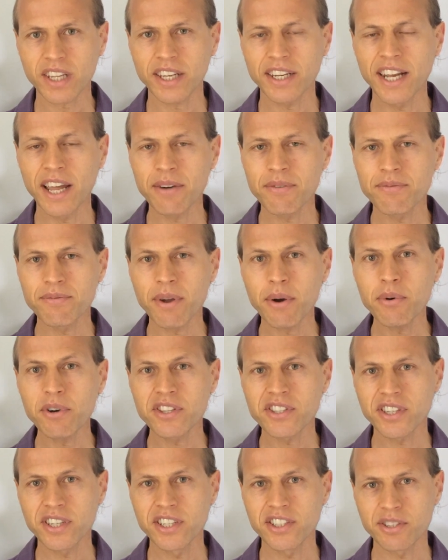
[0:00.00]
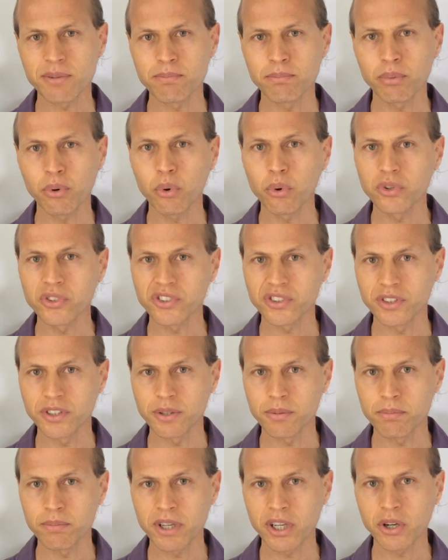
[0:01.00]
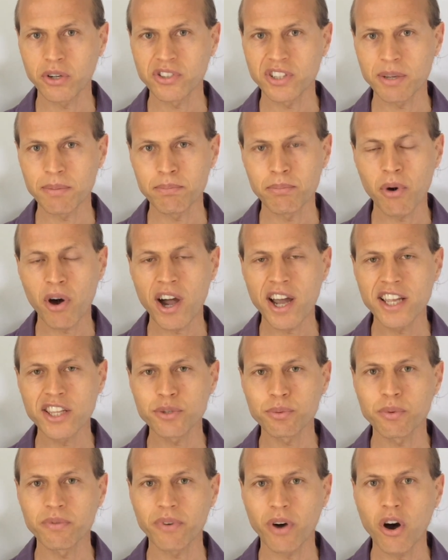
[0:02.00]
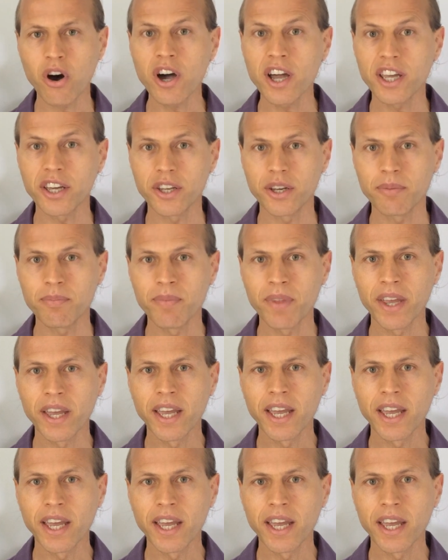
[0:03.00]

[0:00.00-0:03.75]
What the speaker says: Now, ferritin is important because it binds with iron,